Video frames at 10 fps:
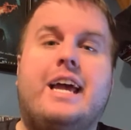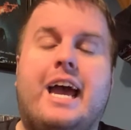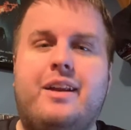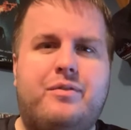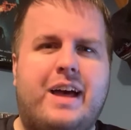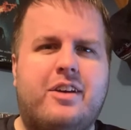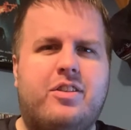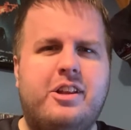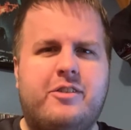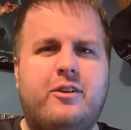And in fact,
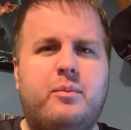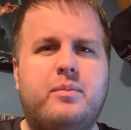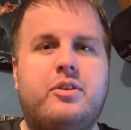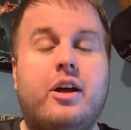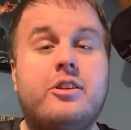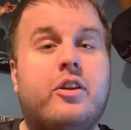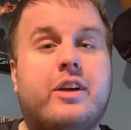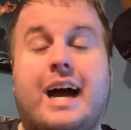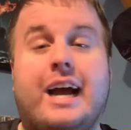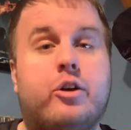this film does look
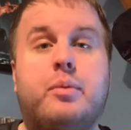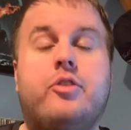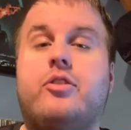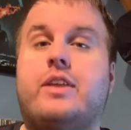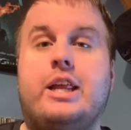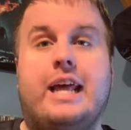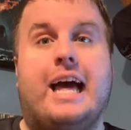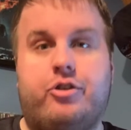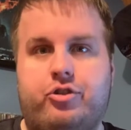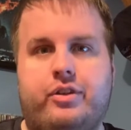higher budget than it
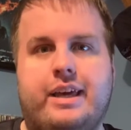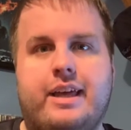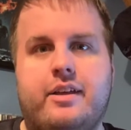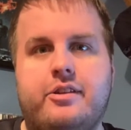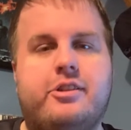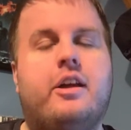actually is.